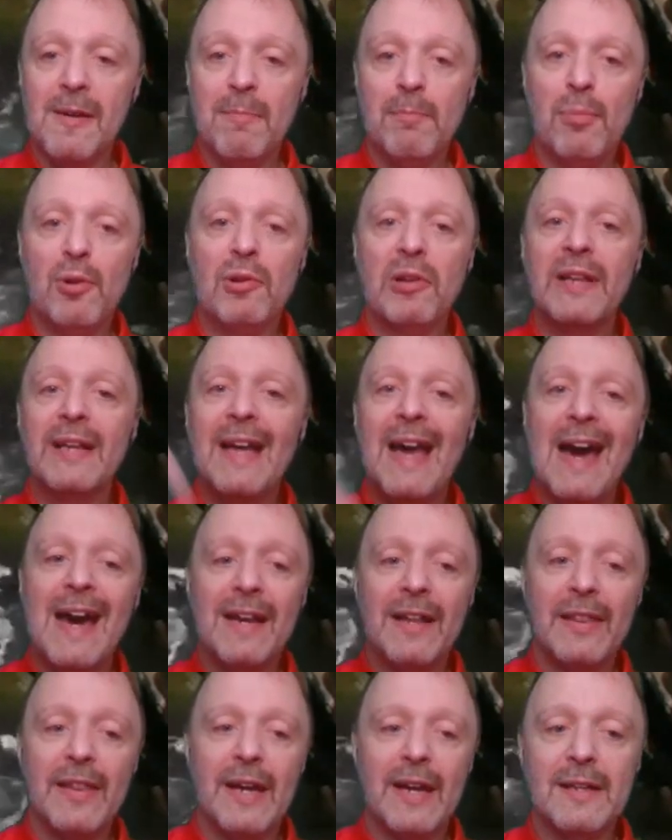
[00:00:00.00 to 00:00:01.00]
pulling out
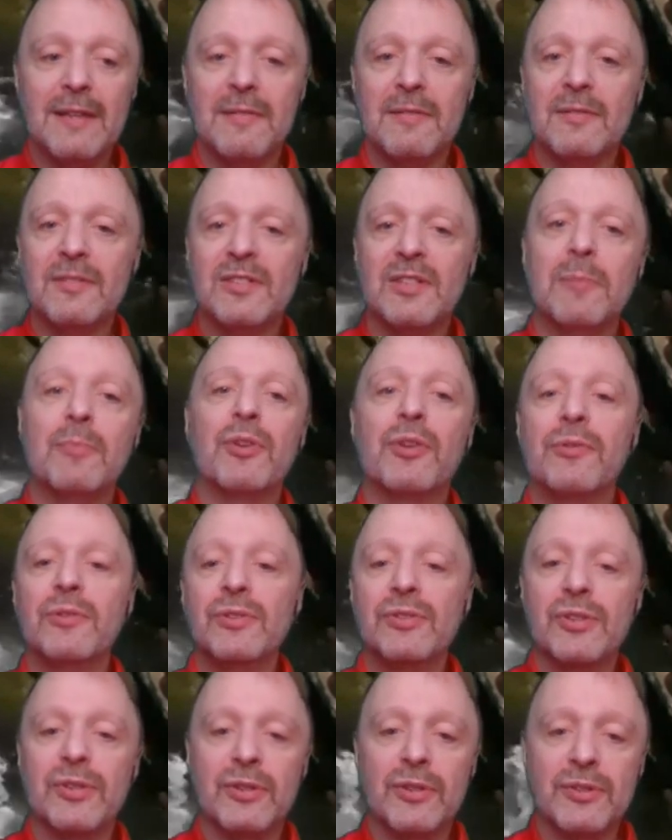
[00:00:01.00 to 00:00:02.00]
of that some of the
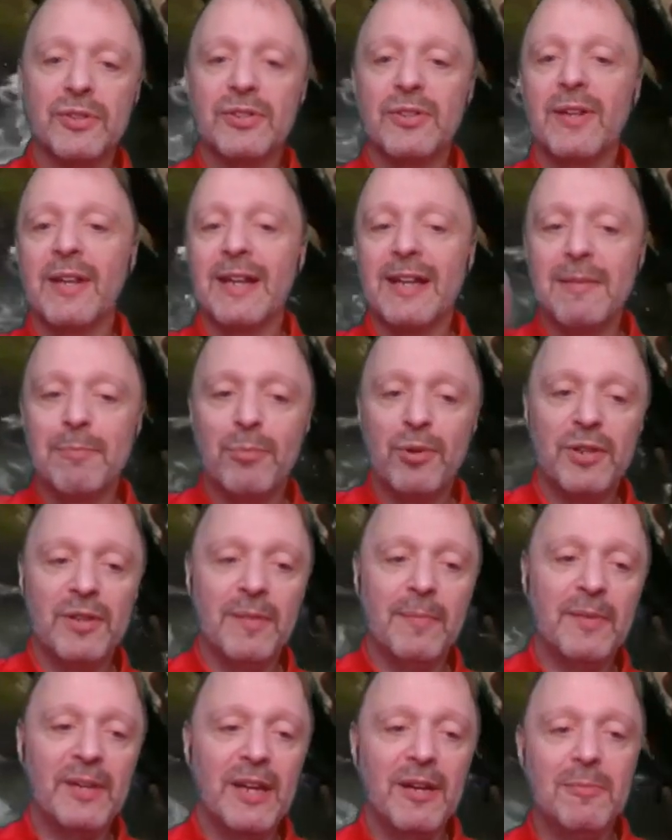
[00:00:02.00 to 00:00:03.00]
results so I can print
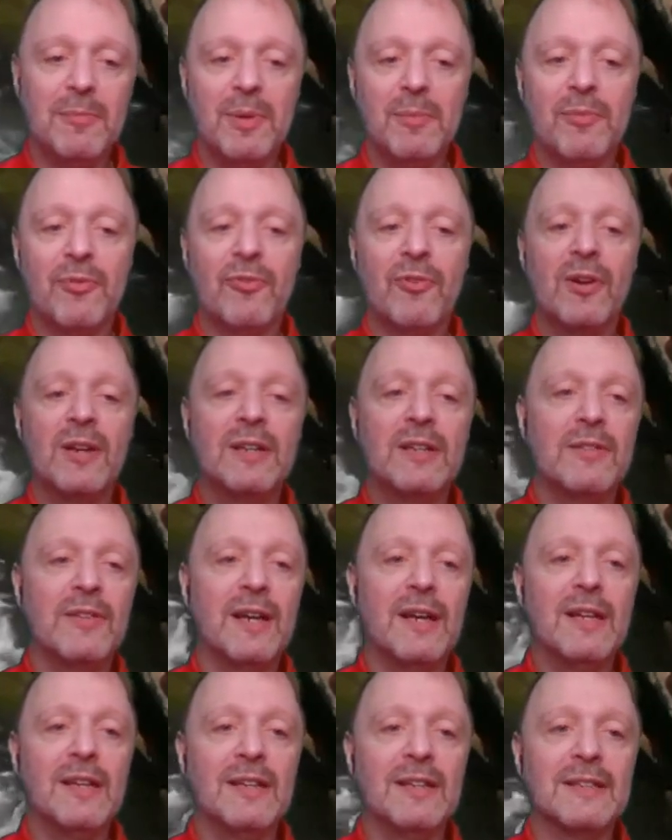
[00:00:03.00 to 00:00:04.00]
them down. But before I do
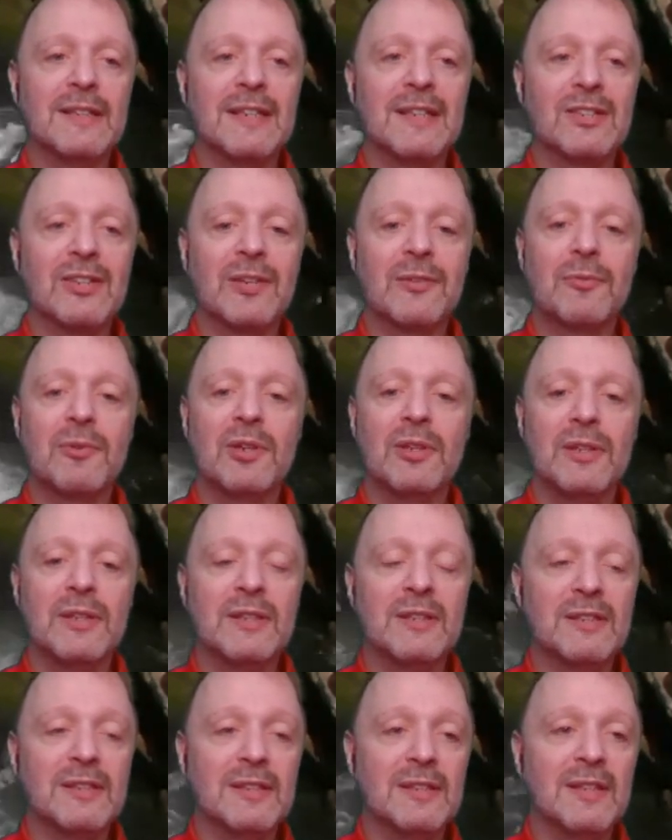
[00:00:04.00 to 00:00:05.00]
that, let's actually run
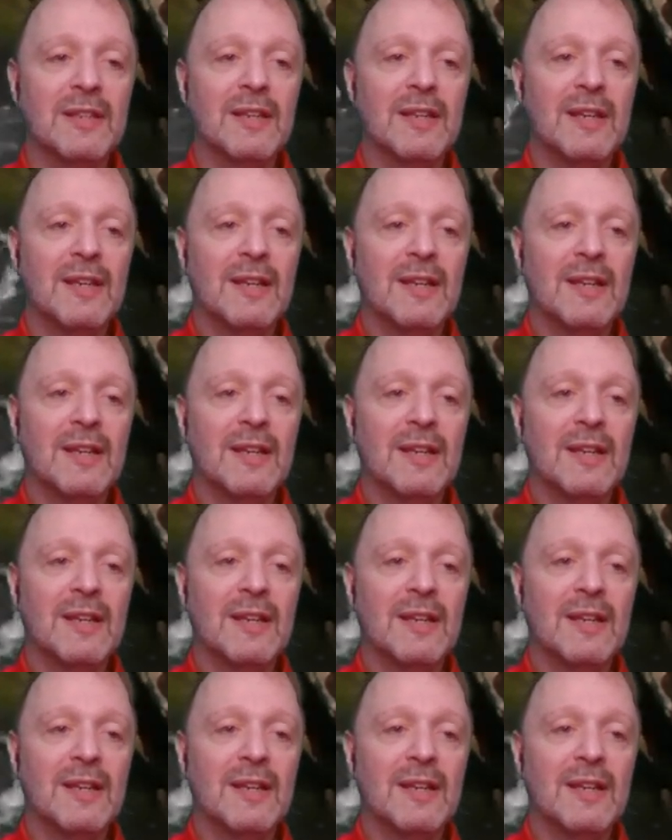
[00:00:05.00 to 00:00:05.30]
this and